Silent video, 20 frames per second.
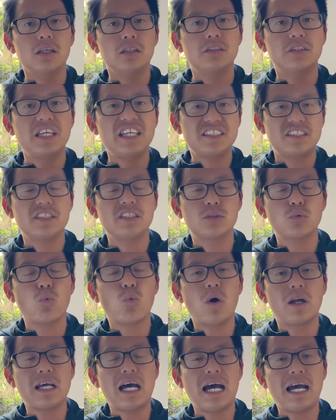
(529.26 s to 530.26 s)
this is
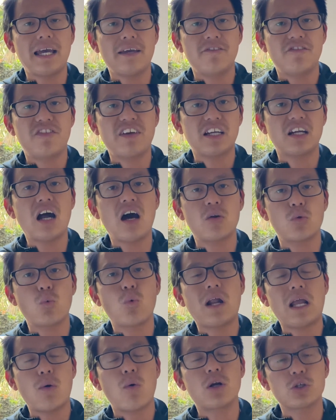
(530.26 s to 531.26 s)
what I figure out
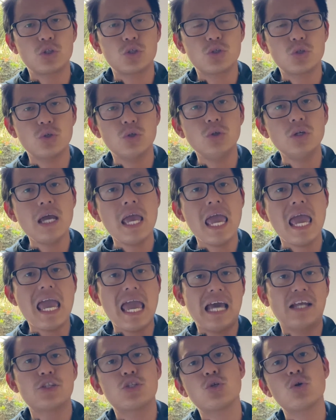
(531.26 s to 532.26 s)
what I want to do,
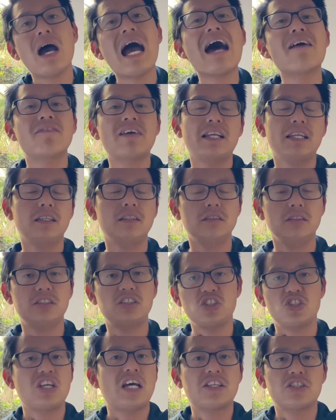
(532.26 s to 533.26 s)
and do you have any
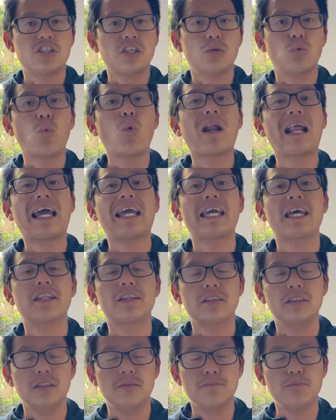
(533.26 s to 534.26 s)
suggestion what I
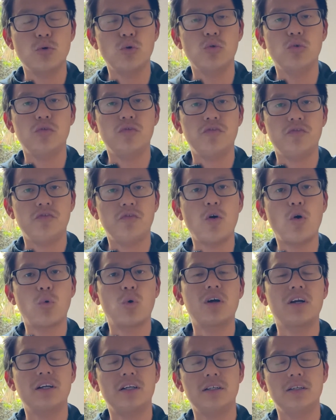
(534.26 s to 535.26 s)
can move
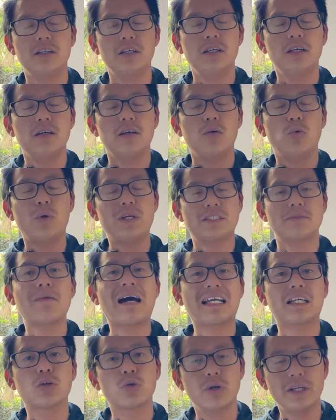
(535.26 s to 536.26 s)
forward with
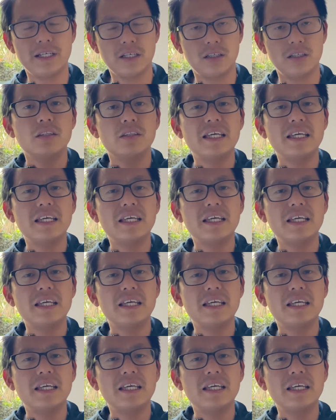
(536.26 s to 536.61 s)
my career?